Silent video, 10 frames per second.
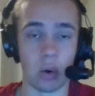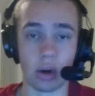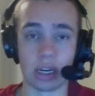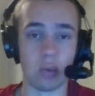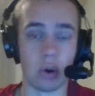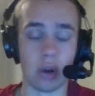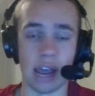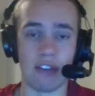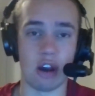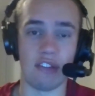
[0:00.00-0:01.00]
And Oregon won't
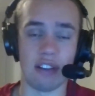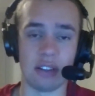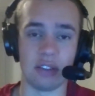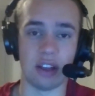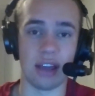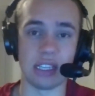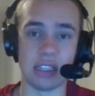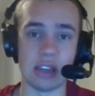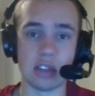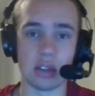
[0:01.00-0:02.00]
have an offensive line
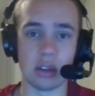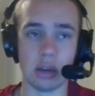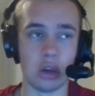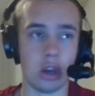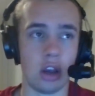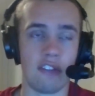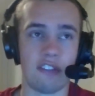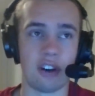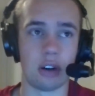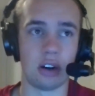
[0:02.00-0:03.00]
that's this good
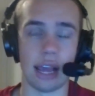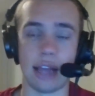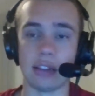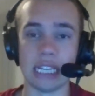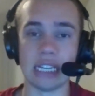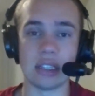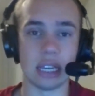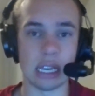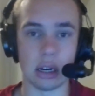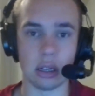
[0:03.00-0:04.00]
for at
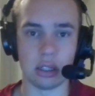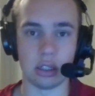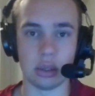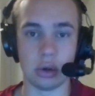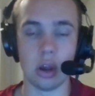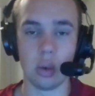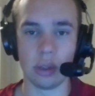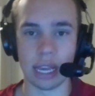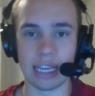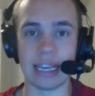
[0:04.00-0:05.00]
least a year or two
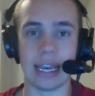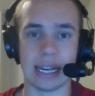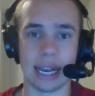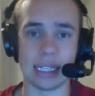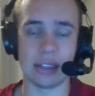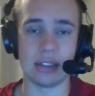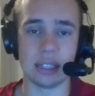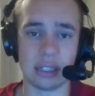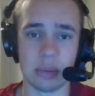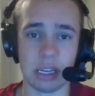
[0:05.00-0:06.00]
when they can get guys in the
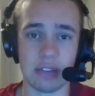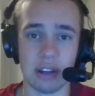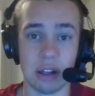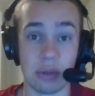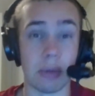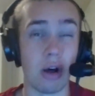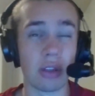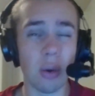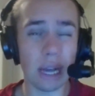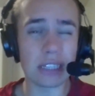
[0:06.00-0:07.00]
system and develop them.
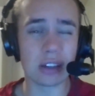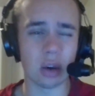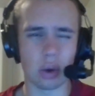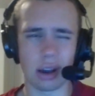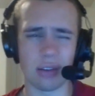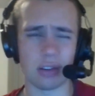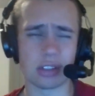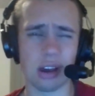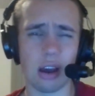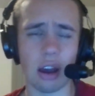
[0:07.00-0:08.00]
Although I saw
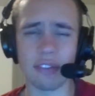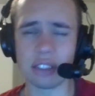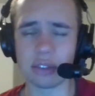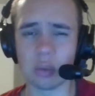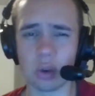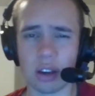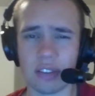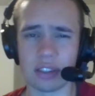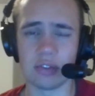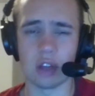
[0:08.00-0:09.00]
one
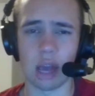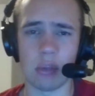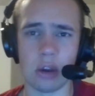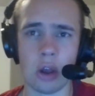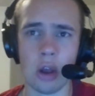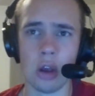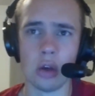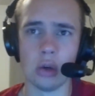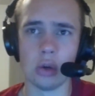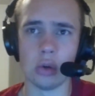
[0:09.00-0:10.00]
offensive lineman
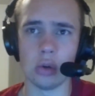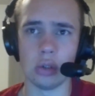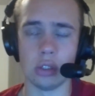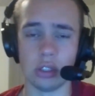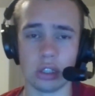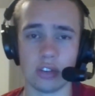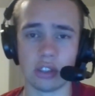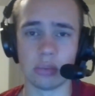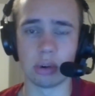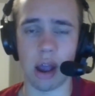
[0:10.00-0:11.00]
who
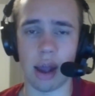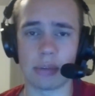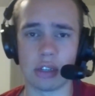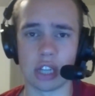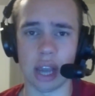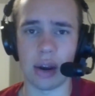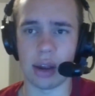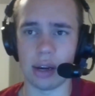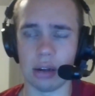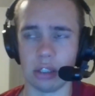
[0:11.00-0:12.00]
deserves some props and shout
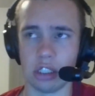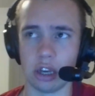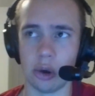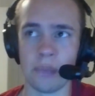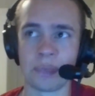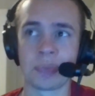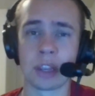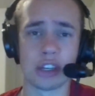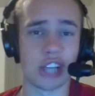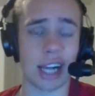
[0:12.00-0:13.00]
out here on the show,
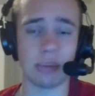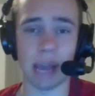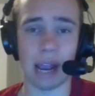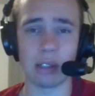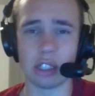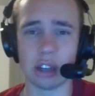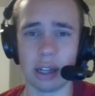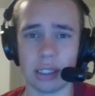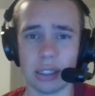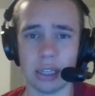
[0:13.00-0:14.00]
Jackson Powers
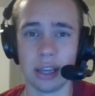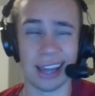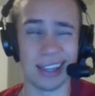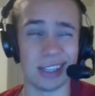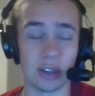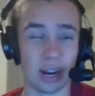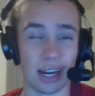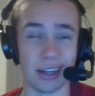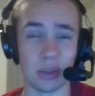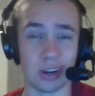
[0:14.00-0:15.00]
Johnson. I think he's
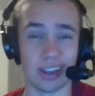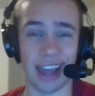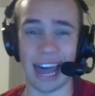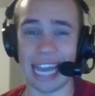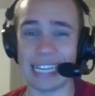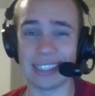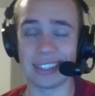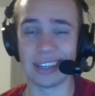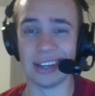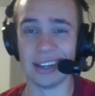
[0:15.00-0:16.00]
graded as one of the
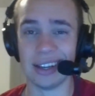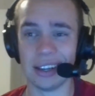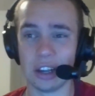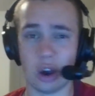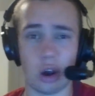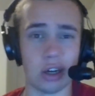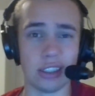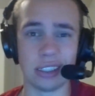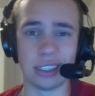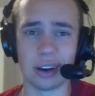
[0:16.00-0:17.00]
highest
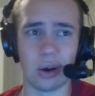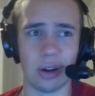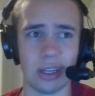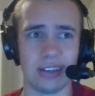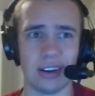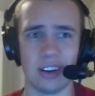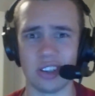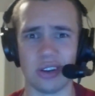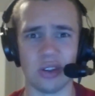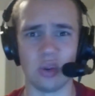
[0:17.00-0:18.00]
guards
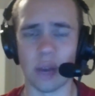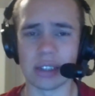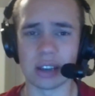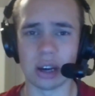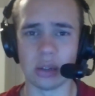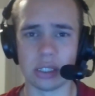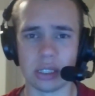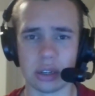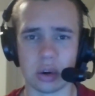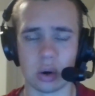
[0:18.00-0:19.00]
on the West
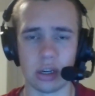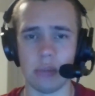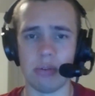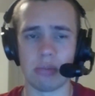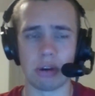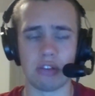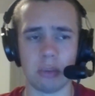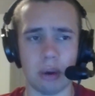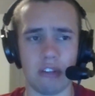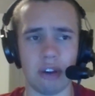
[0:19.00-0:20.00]
Coast, according to Pro
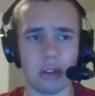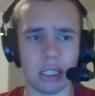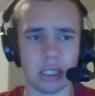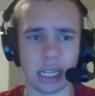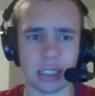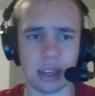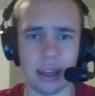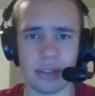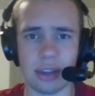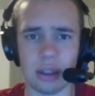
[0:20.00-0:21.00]
Football Focus. I
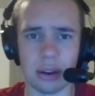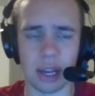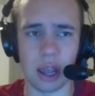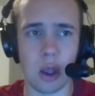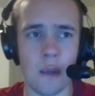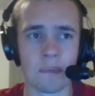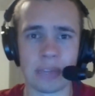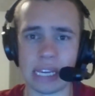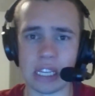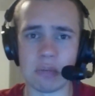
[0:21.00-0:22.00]
saw that the other day.
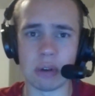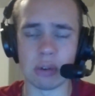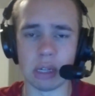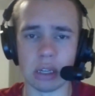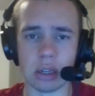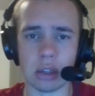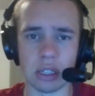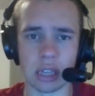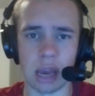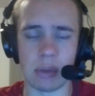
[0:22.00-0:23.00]
He's been really good
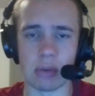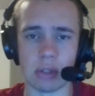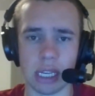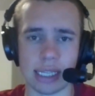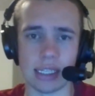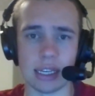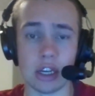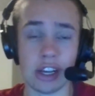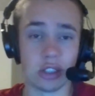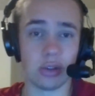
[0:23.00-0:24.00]
in the time he rotates
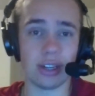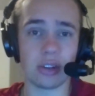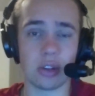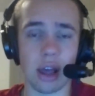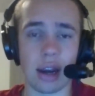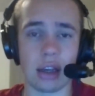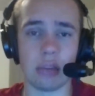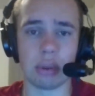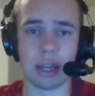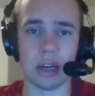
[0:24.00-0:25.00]
in. So there are a lot of
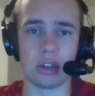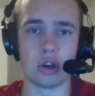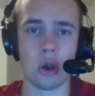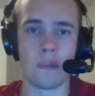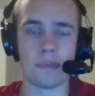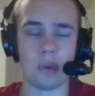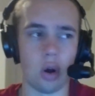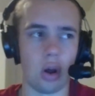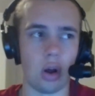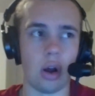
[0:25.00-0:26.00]
good players
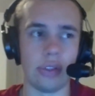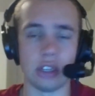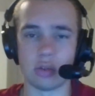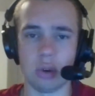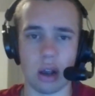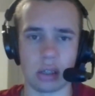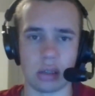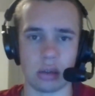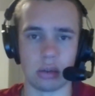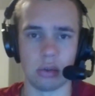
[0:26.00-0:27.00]
on this
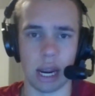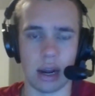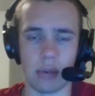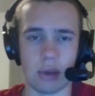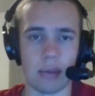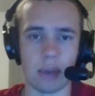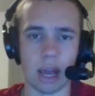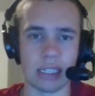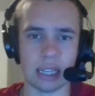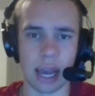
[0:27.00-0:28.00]
roster, right? I'm
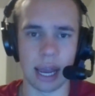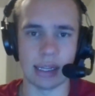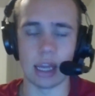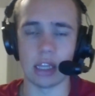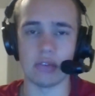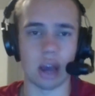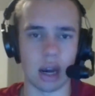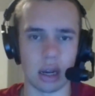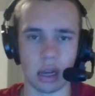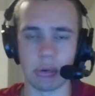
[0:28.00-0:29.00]
not denying that. You've
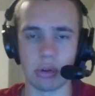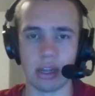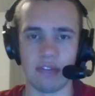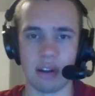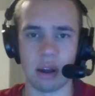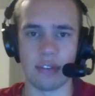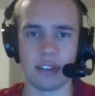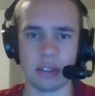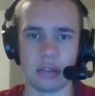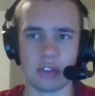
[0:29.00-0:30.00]
got a couple NFL
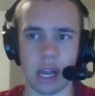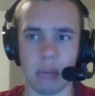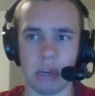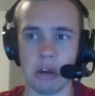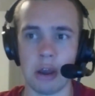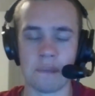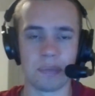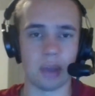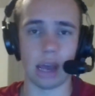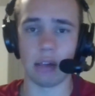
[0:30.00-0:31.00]
offensive linemen.
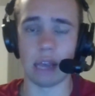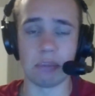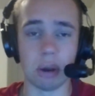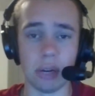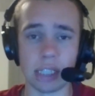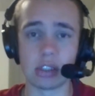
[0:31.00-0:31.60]
I like Bo